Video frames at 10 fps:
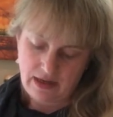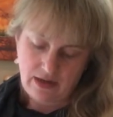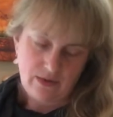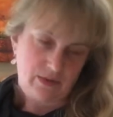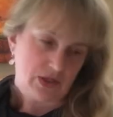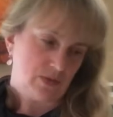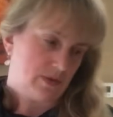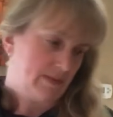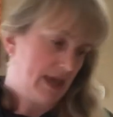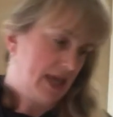which
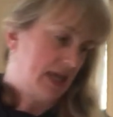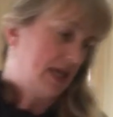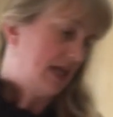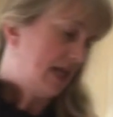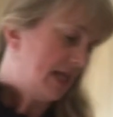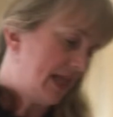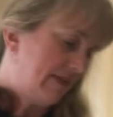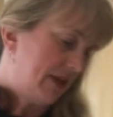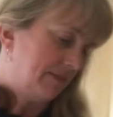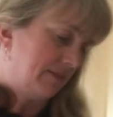will make 11.
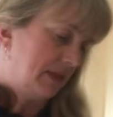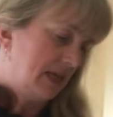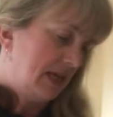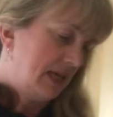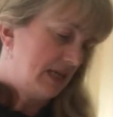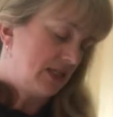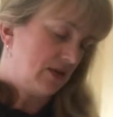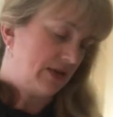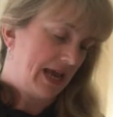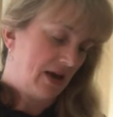So
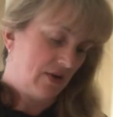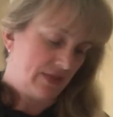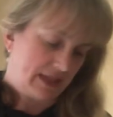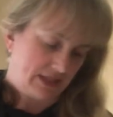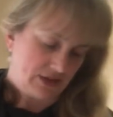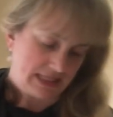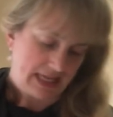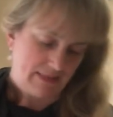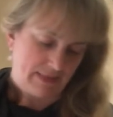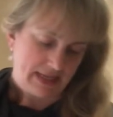now these are the
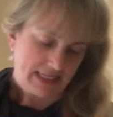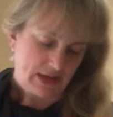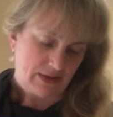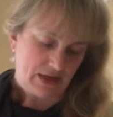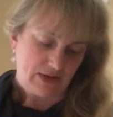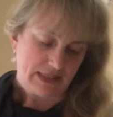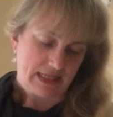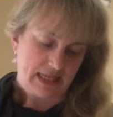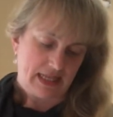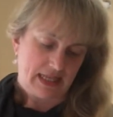same beads that we use
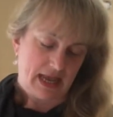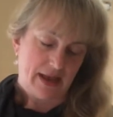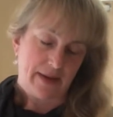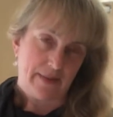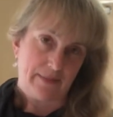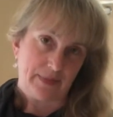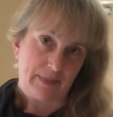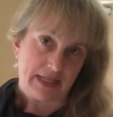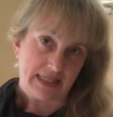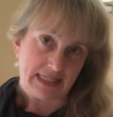in the
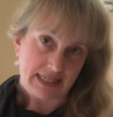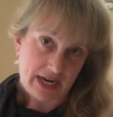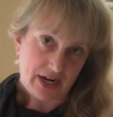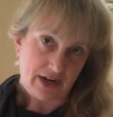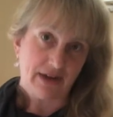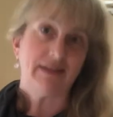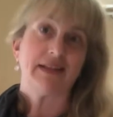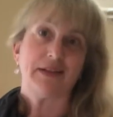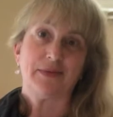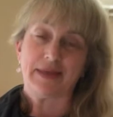bead stair.
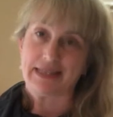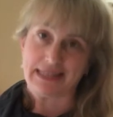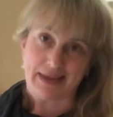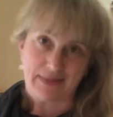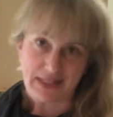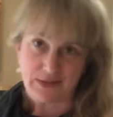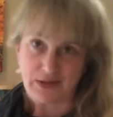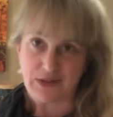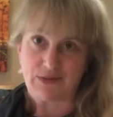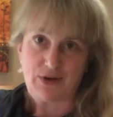It will be the same beads we
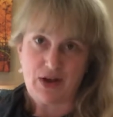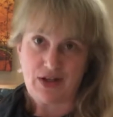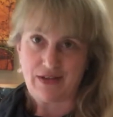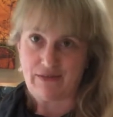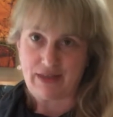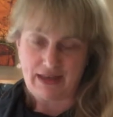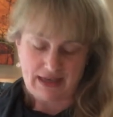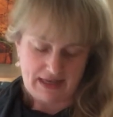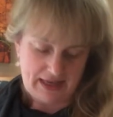use for all of the